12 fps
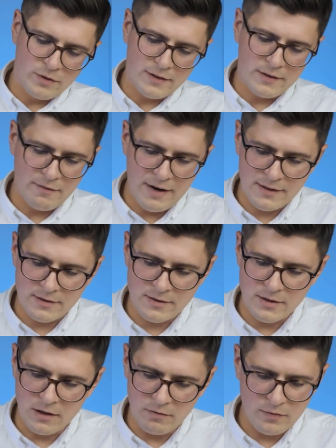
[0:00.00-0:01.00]
the device
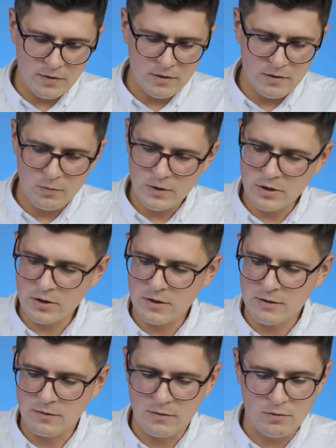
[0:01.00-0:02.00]
itself, which
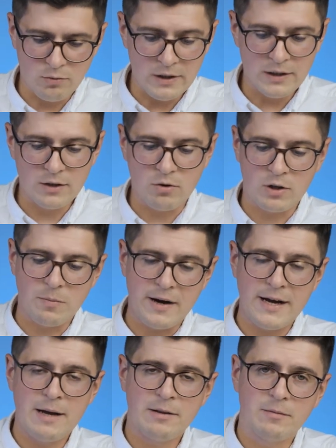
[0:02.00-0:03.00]
really caught my eye,